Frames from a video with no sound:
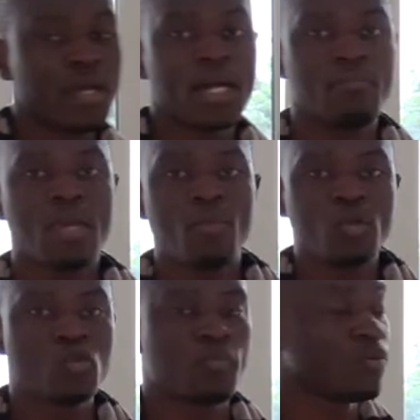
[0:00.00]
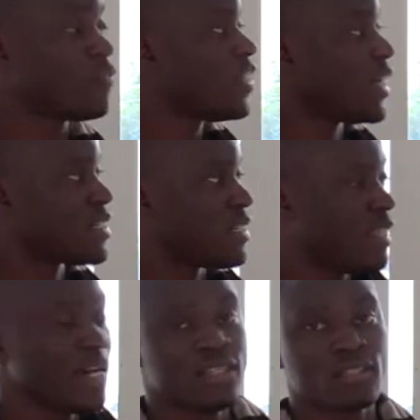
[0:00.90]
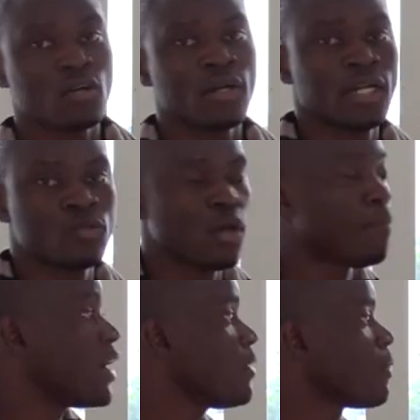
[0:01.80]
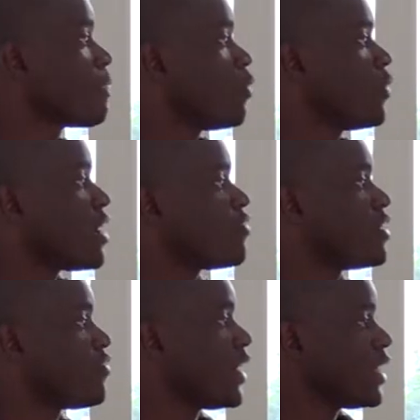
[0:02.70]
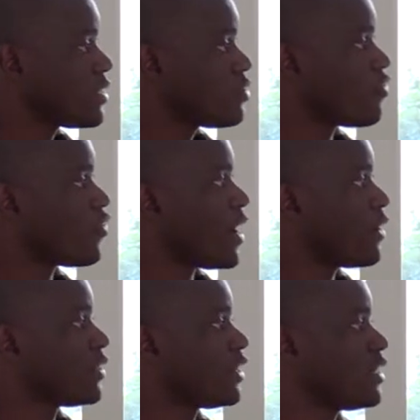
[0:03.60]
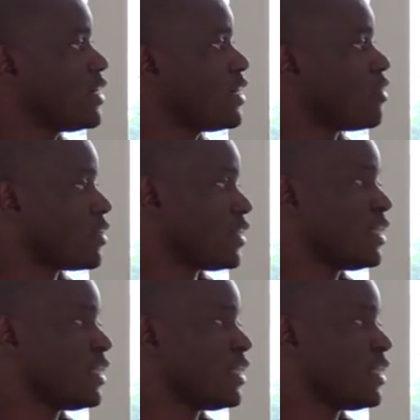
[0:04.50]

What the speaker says: we can be able to prove that that is correct, whereby we have the valency of iron 3, or